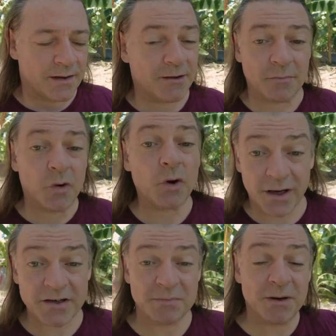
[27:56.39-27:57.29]
Now, I'm not
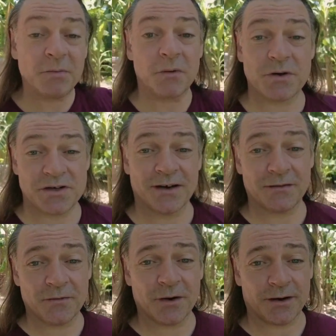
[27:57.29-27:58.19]
against the people who want to stay
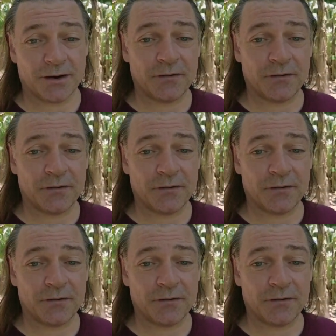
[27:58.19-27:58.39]
and fight.